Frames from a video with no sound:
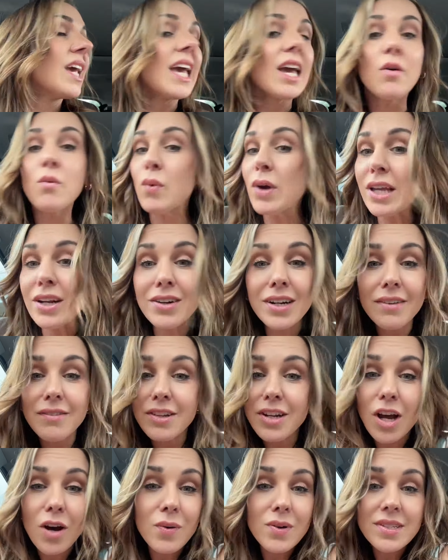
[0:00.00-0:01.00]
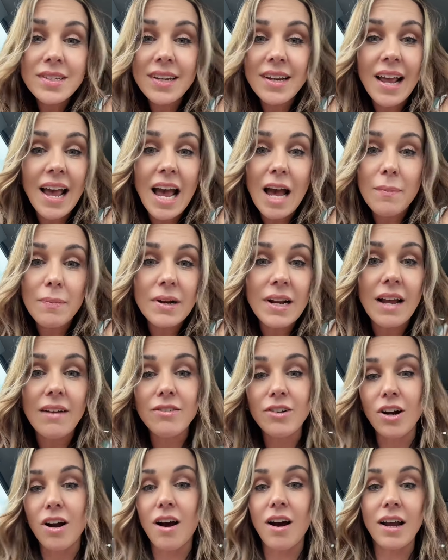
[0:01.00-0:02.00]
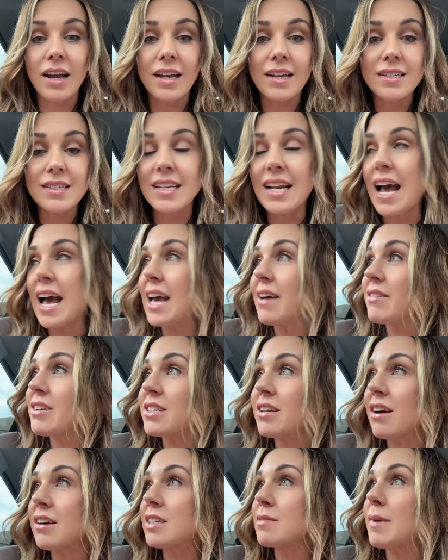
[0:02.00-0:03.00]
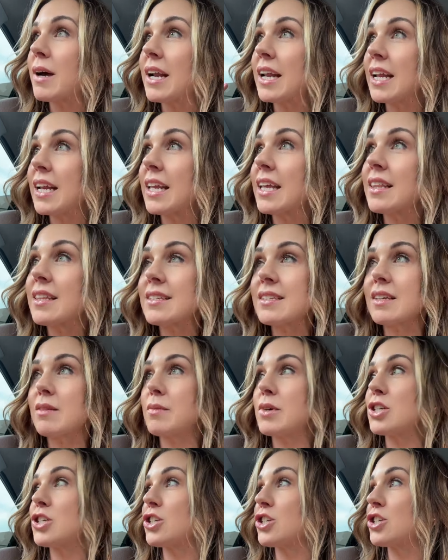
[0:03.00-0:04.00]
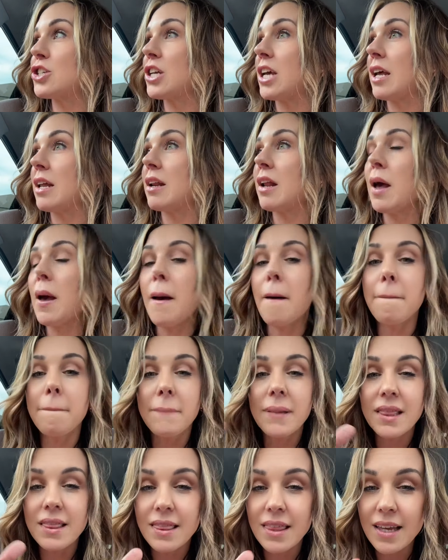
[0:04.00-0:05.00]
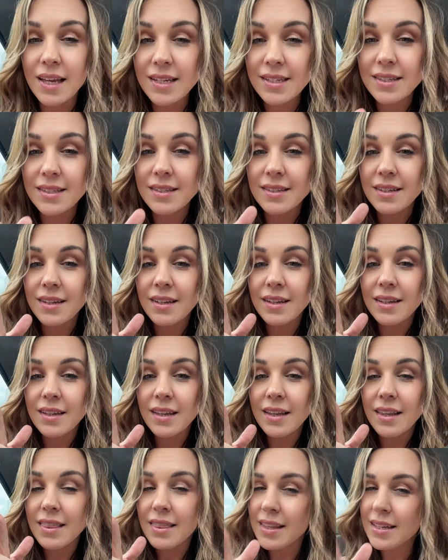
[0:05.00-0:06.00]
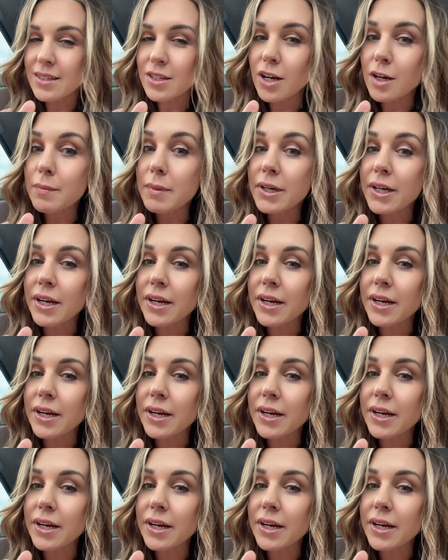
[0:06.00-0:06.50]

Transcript: we don't even know what's going to happen after August. And I haven't talked about any of this commission shit, but this hurt my